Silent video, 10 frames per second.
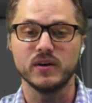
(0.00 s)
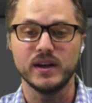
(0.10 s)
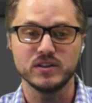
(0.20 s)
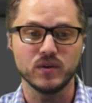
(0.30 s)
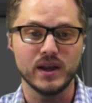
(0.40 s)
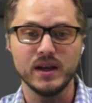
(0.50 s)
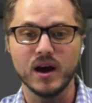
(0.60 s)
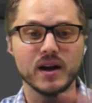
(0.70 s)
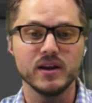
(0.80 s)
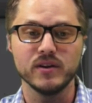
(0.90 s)
And so any
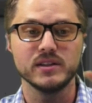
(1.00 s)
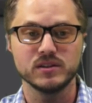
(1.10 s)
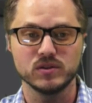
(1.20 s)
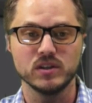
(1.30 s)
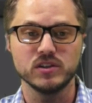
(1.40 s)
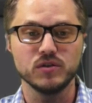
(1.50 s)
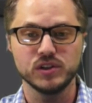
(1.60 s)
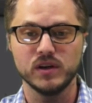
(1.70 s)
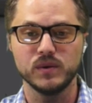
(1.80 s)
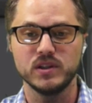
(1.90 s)
audio that's
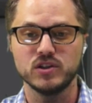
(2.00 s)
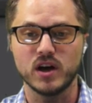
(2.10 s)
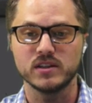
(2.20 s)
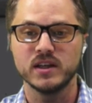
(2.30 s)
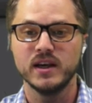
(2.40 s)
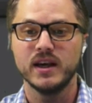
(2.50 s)
associated with these shots